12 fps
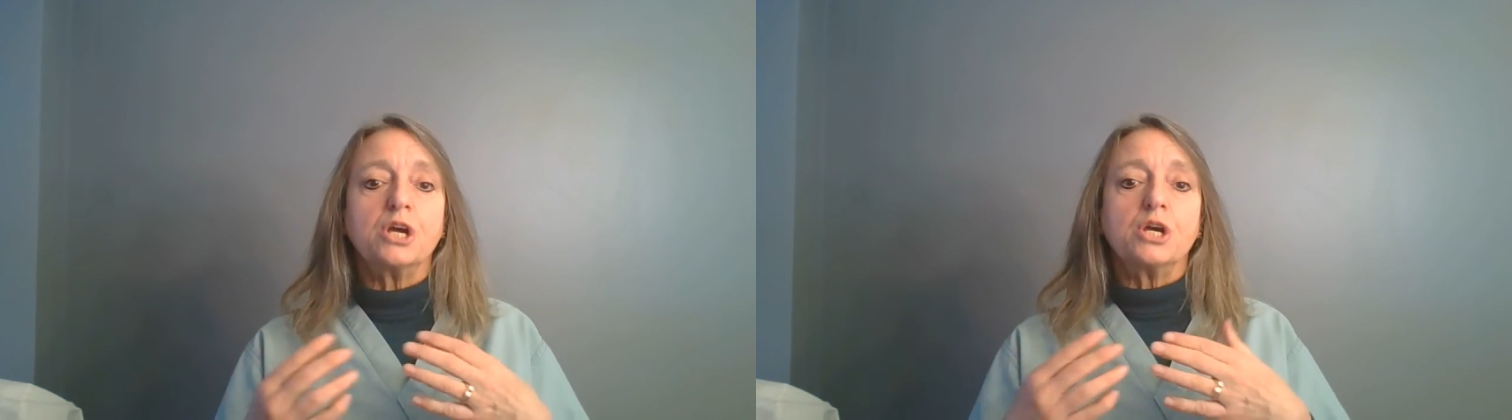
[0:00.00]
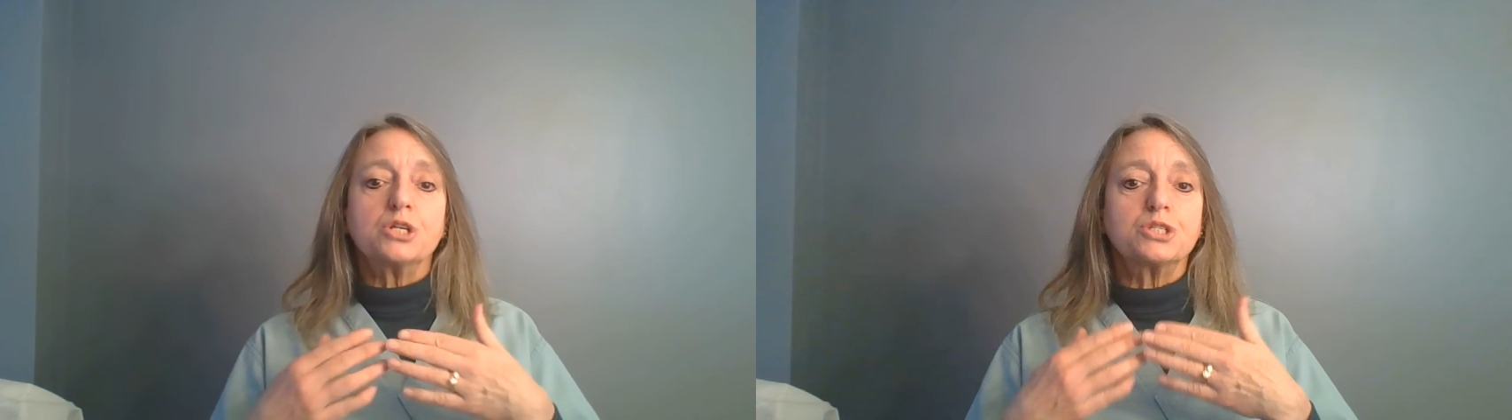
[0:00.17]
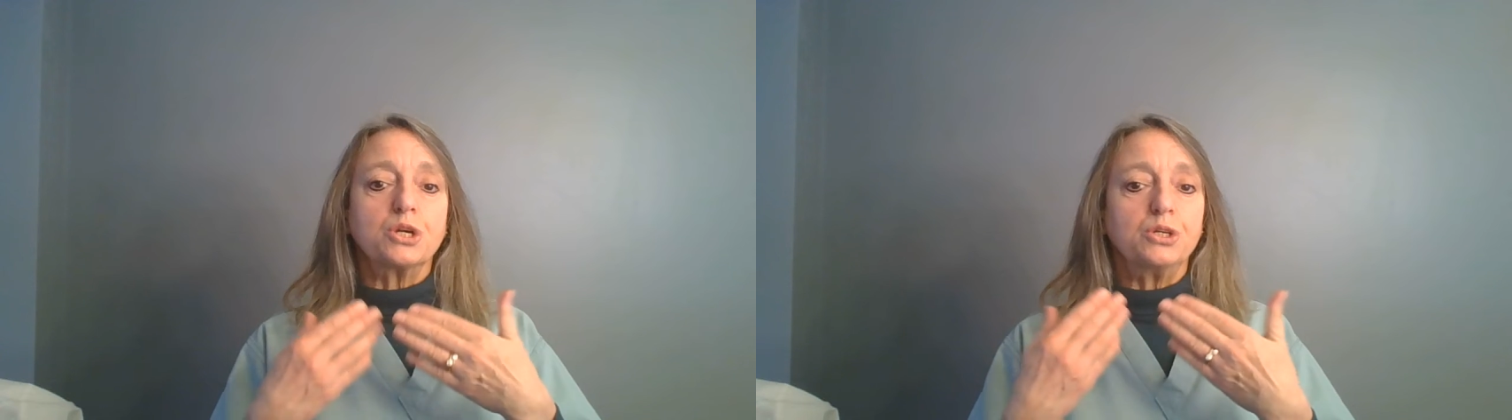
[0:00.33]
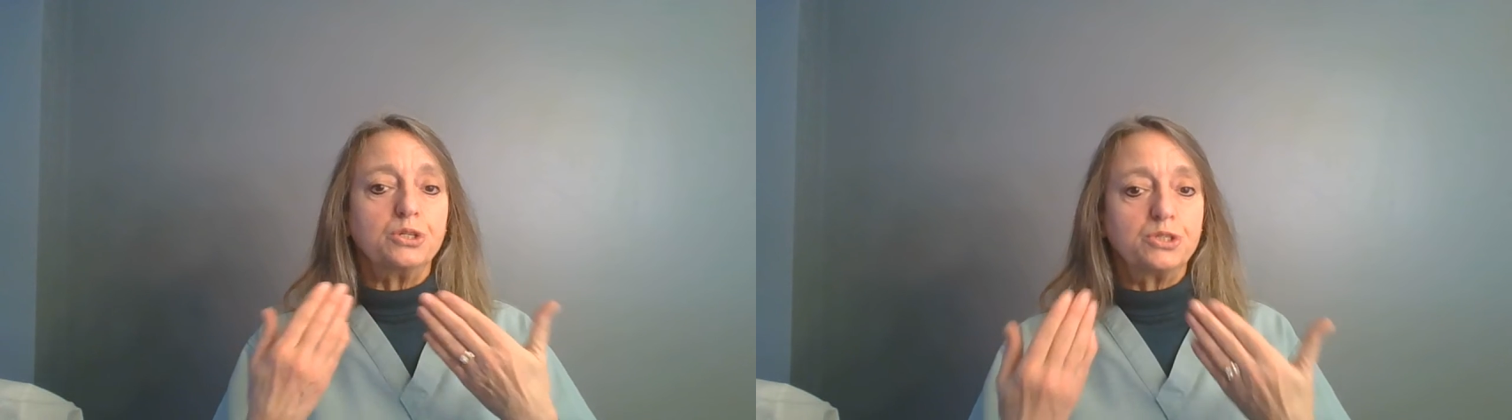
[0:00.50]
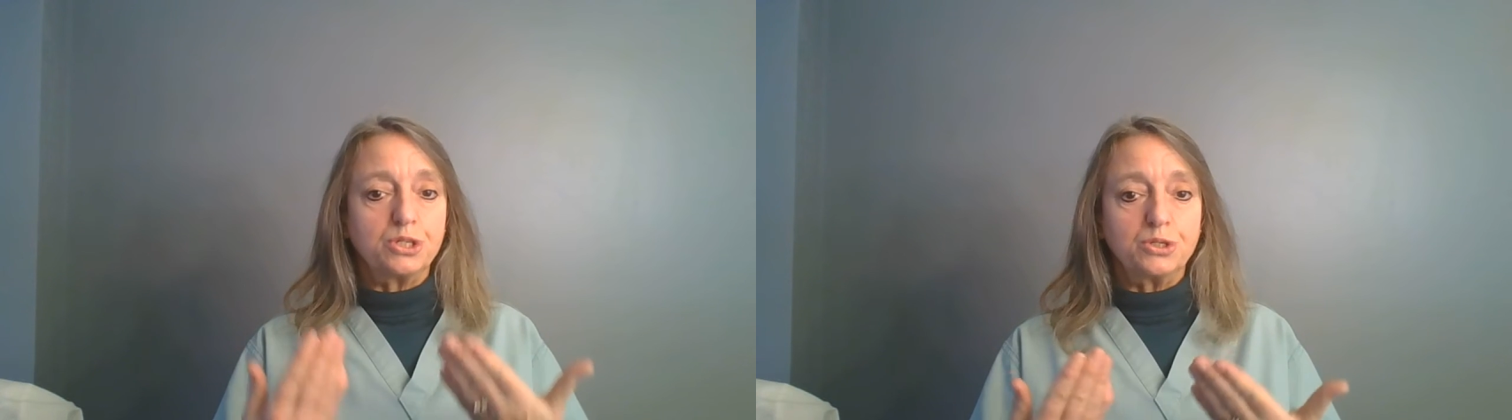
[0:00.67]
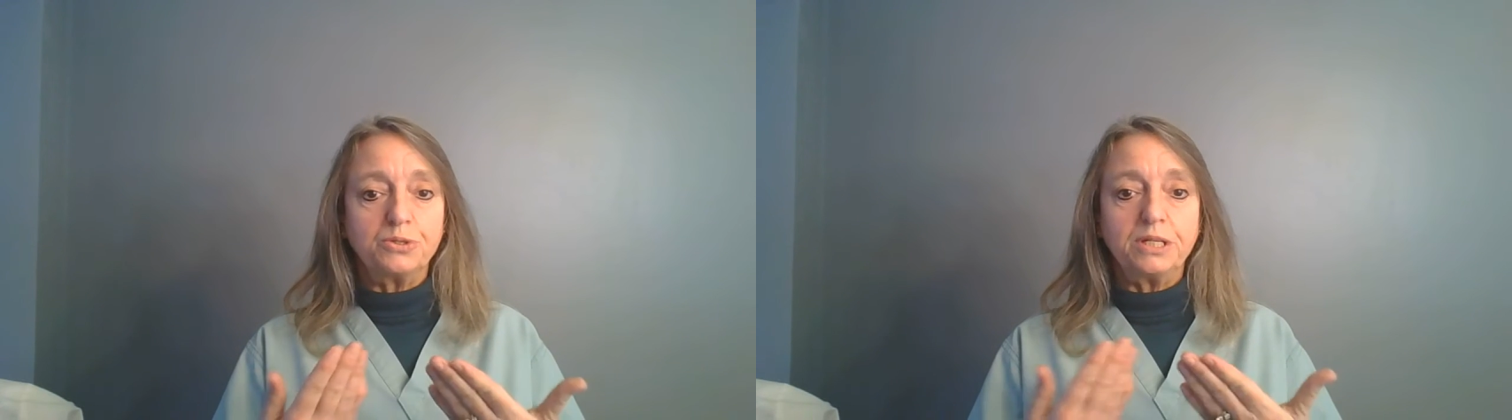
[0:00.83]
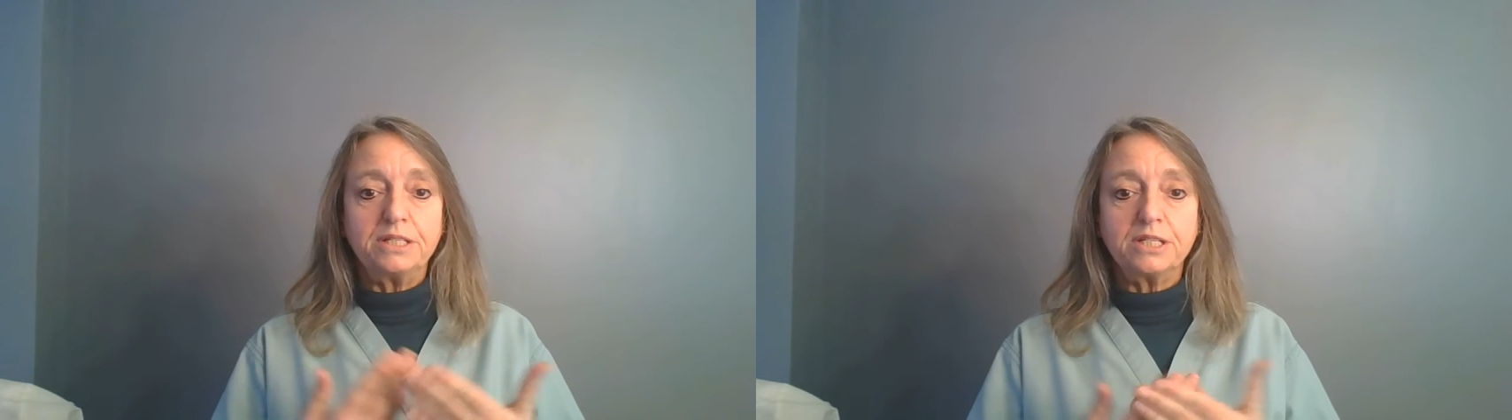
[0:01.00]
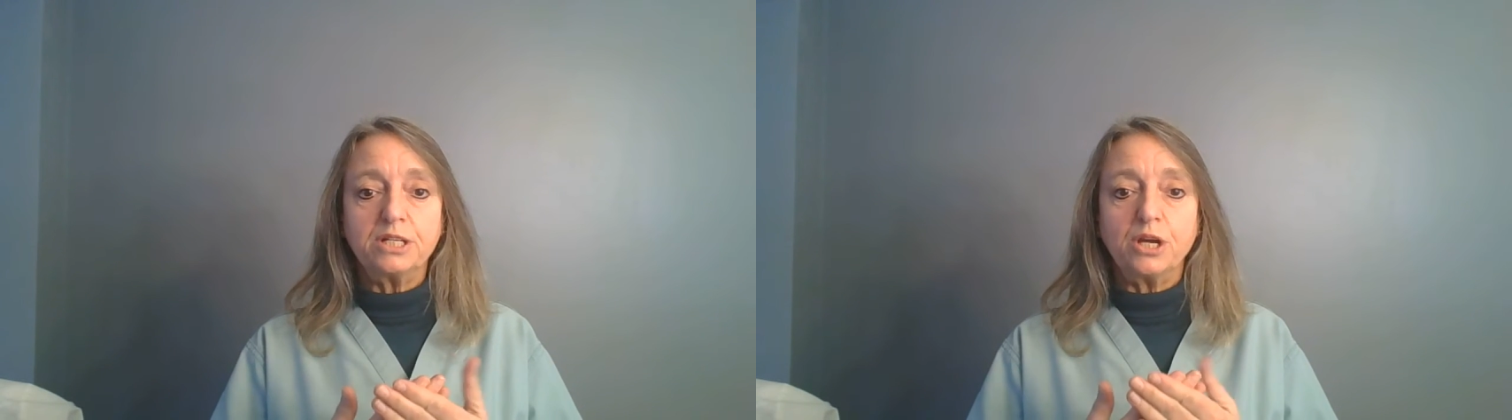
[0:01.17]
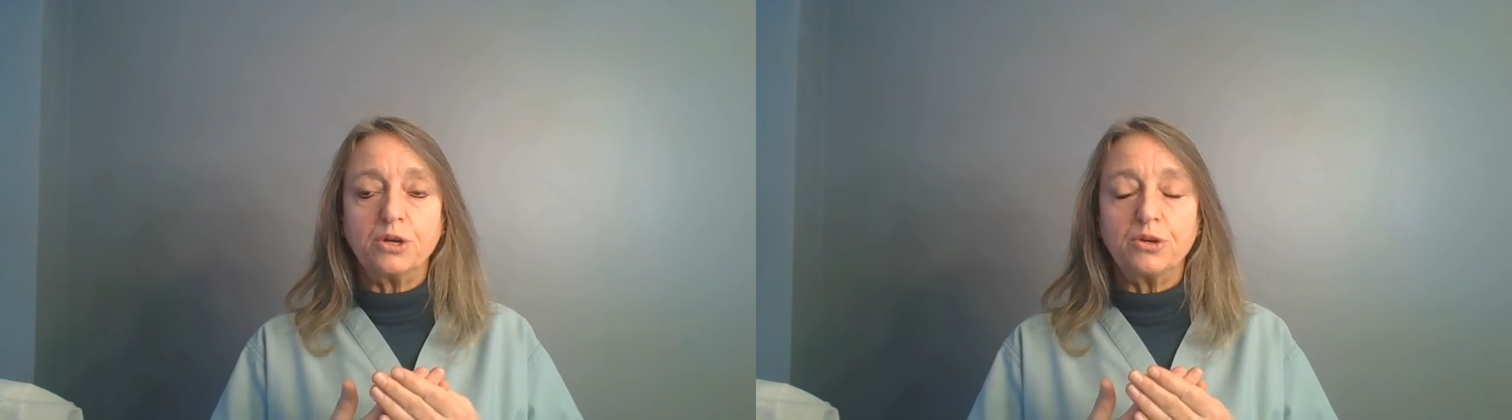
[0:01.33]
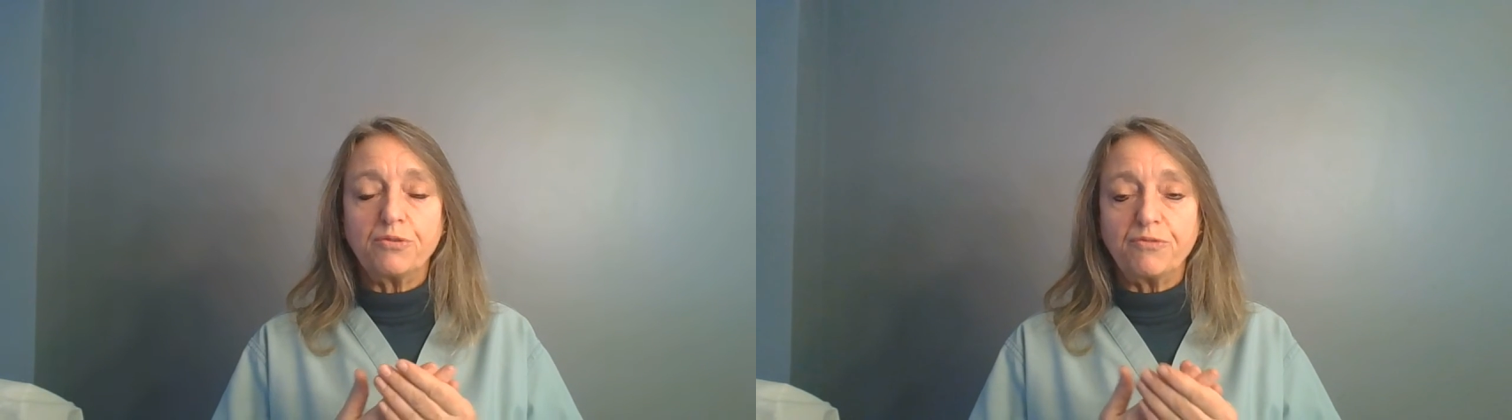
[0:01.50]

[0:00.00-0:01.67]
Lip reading: So you do need to know your